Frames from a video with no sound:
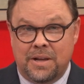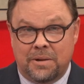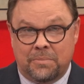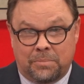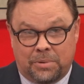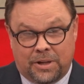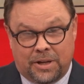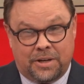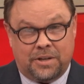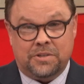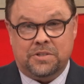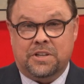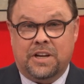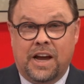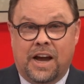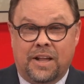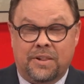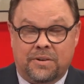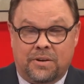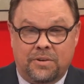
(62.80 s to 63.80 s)
players
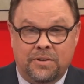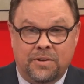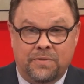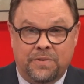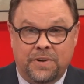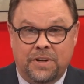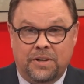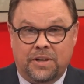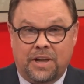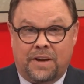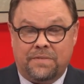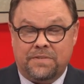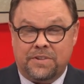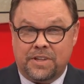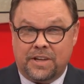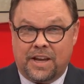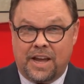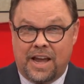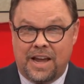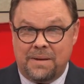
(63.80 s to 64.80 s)
gather on the field after the
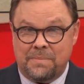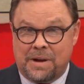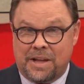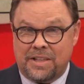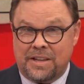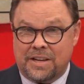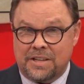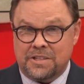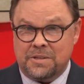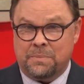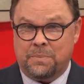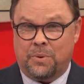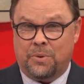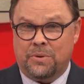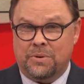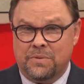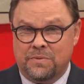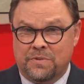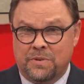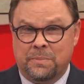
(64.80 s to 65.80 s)
game. I think it's
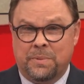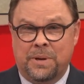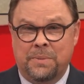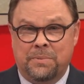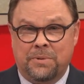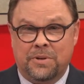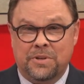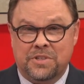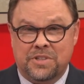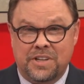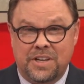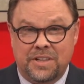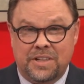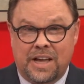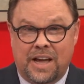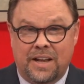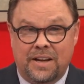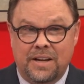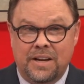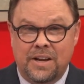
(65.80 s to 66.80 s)
important for people to see
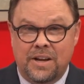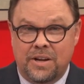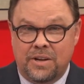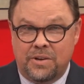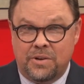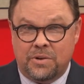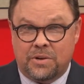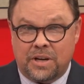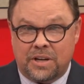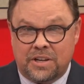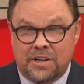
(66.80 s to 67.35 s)
that you can